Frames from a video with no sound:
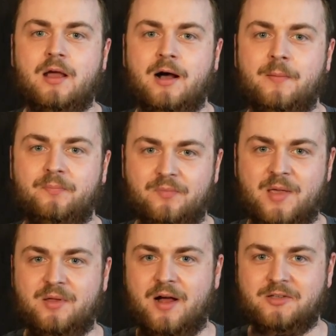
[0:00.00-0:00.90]

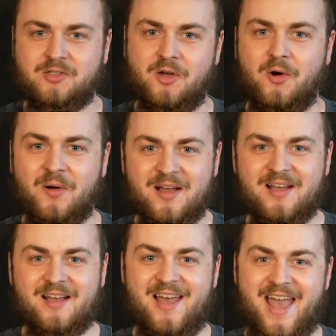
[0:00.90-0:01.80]
Maybe not so
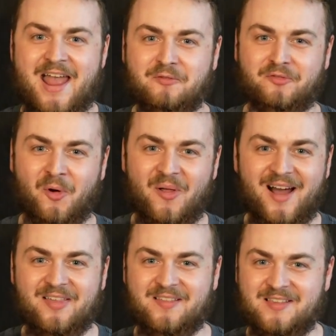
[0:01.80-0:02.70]
hateful.
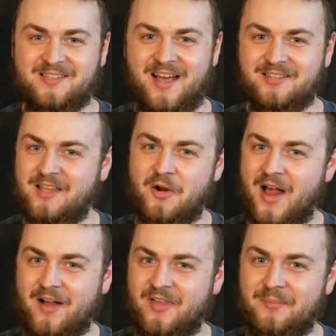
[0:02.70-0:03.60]
I think these guys, they don't
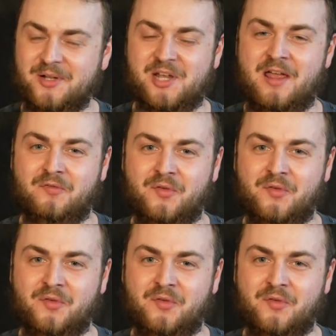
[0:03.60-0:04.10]
have that much hate